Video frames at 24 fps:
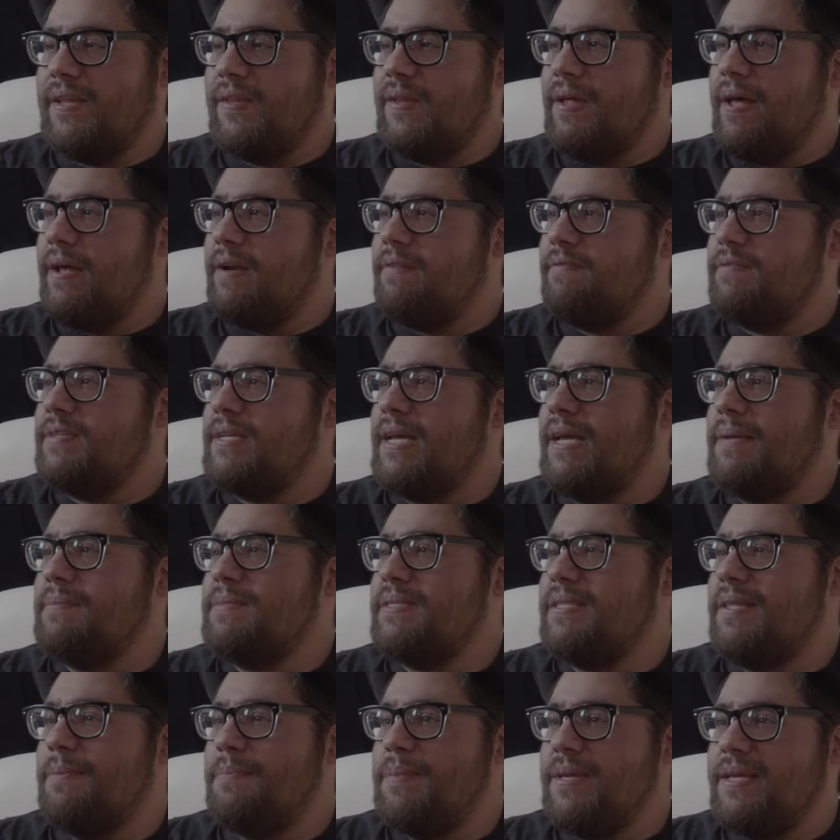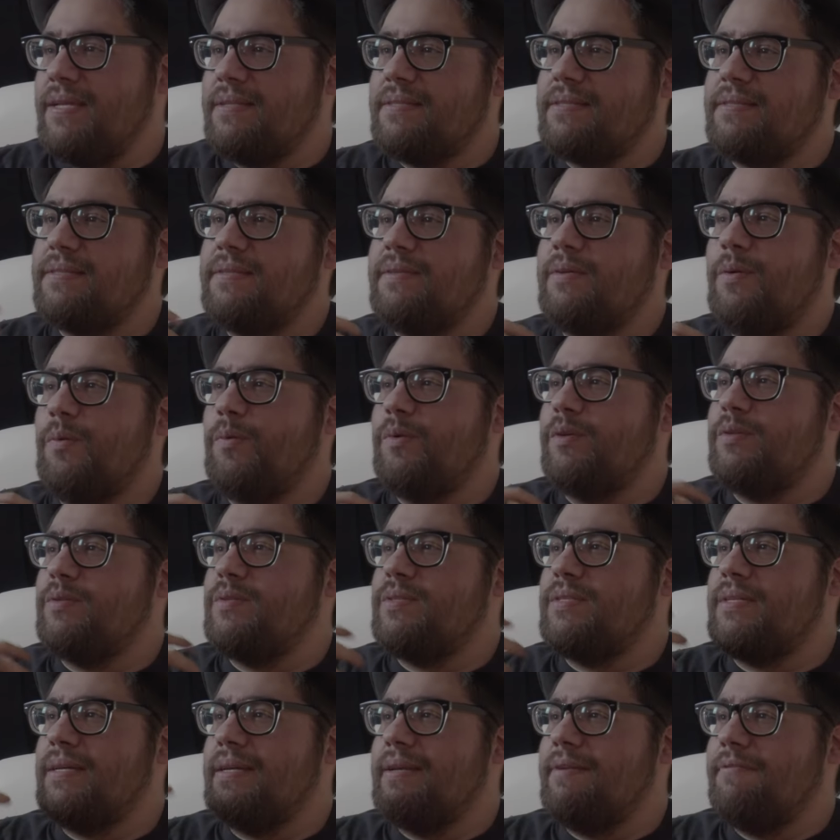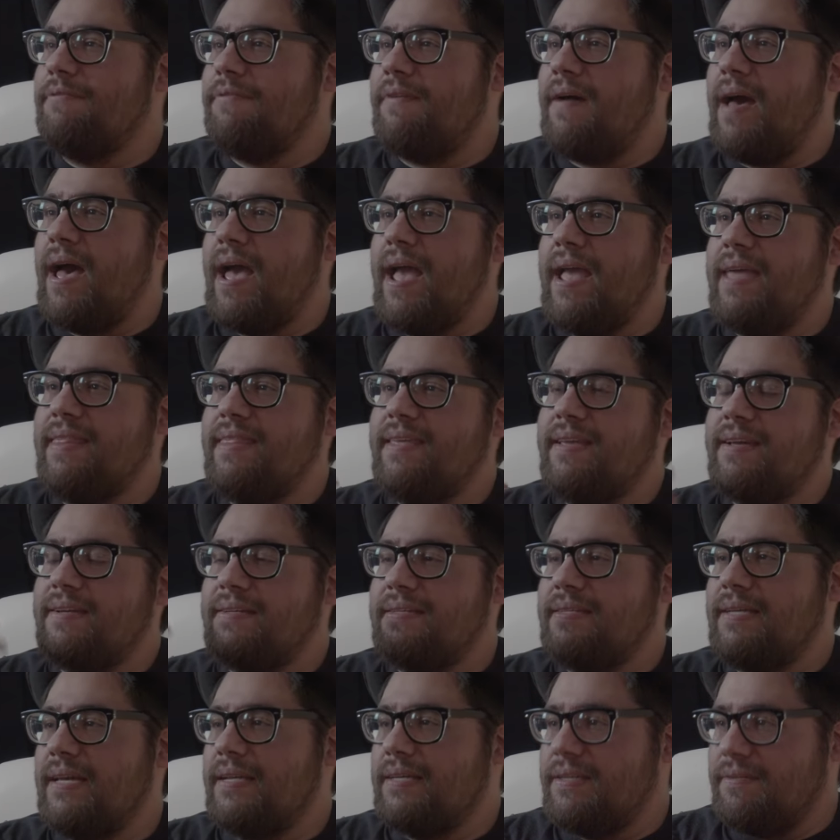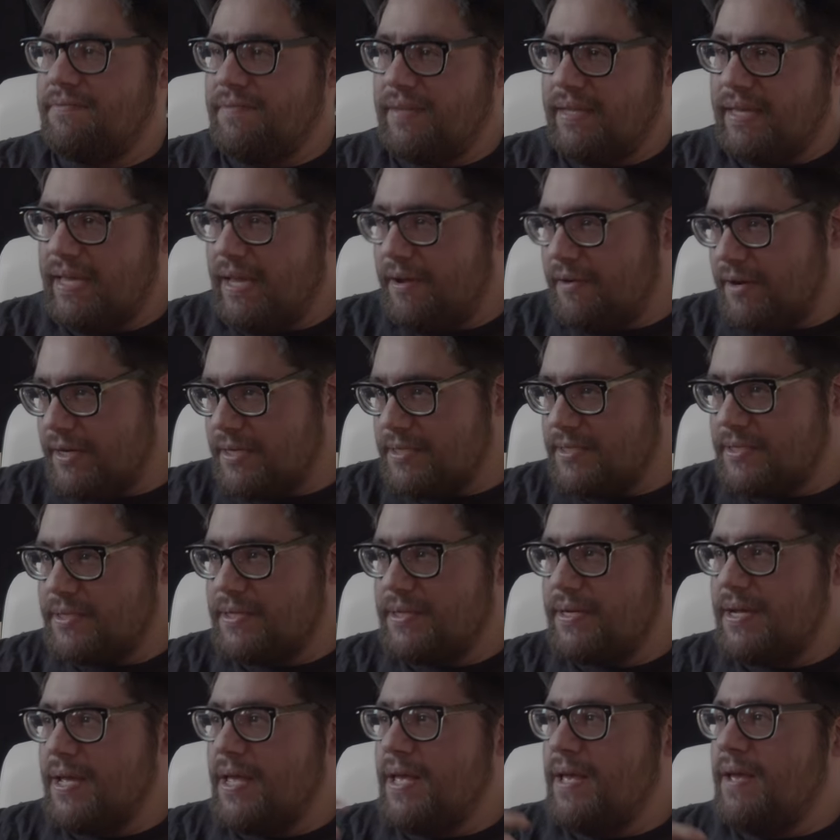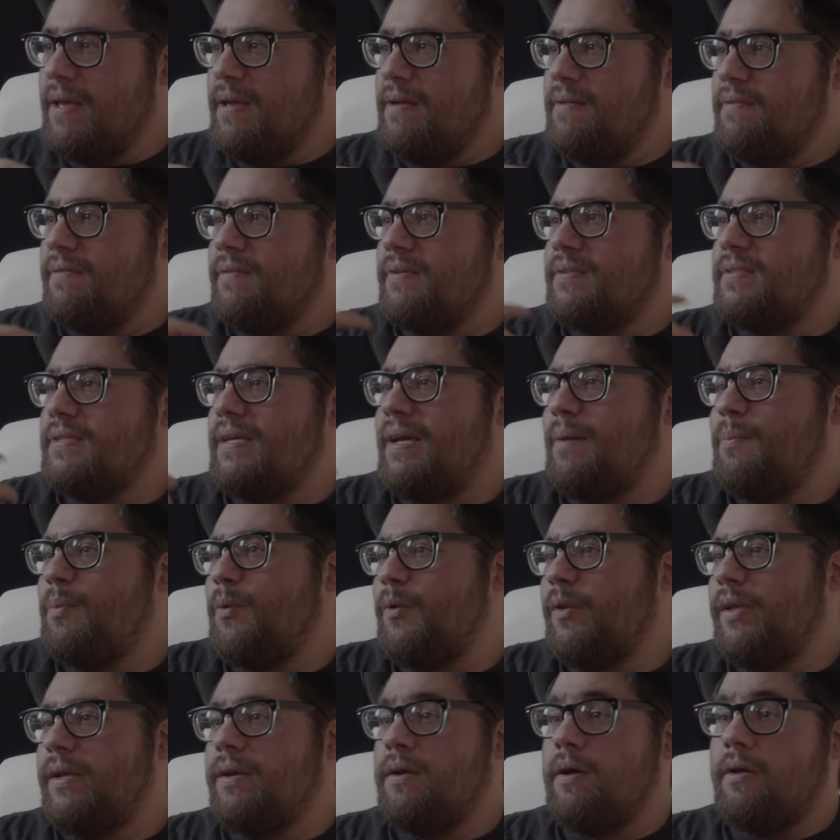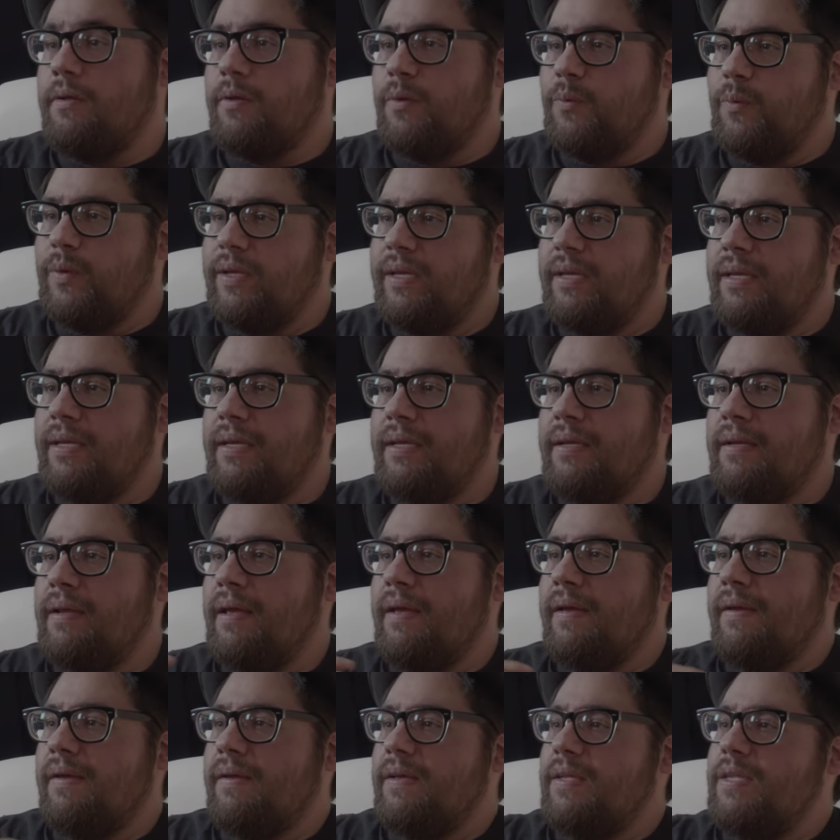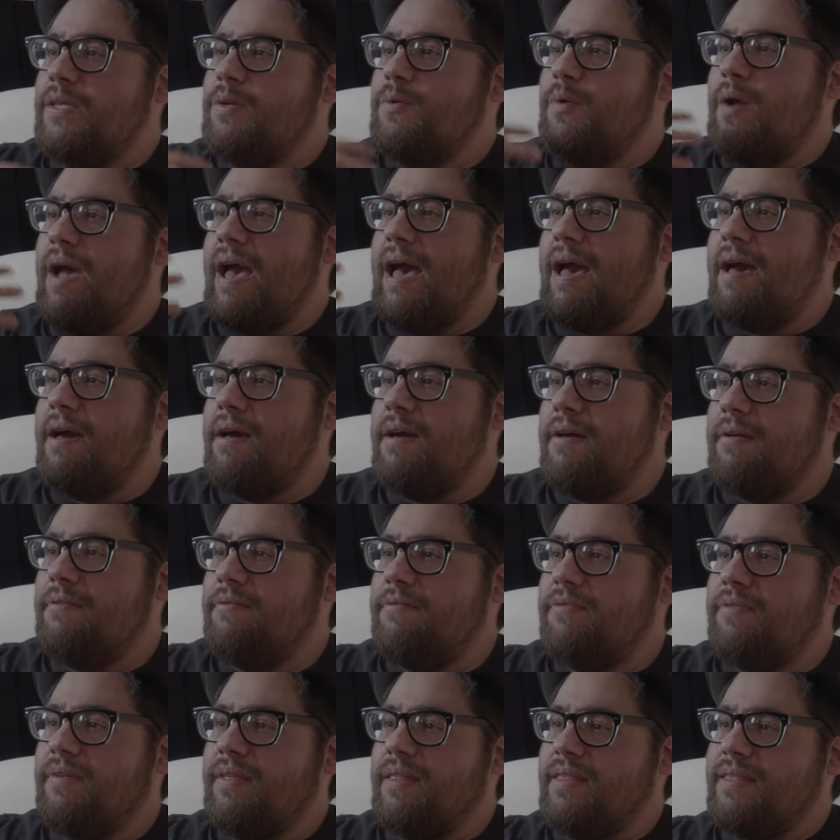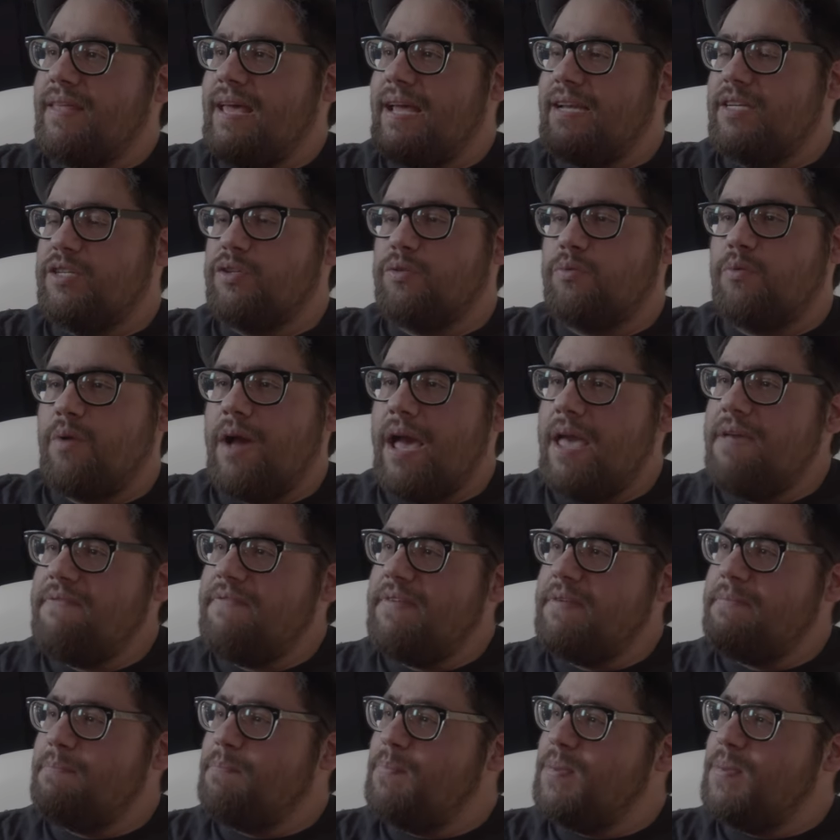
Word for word: lot of times, the beats will signify the intent of the character. Laurie, For example, in Halloween, you have that driving